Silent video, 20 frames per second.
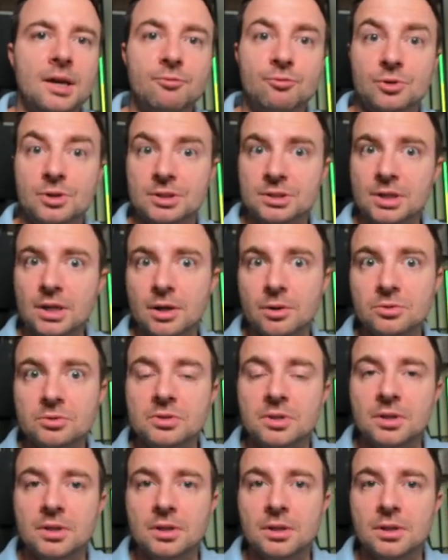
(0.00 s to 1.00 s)
If we
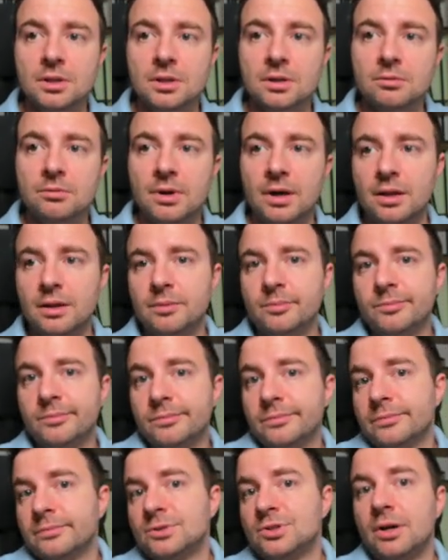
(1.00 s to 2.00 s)
don't, well,
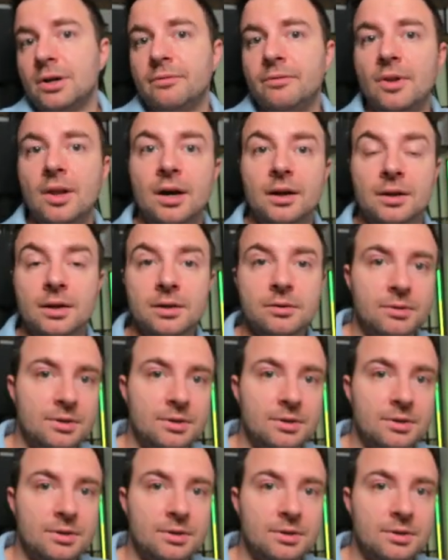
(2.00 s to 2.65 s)
tough luck.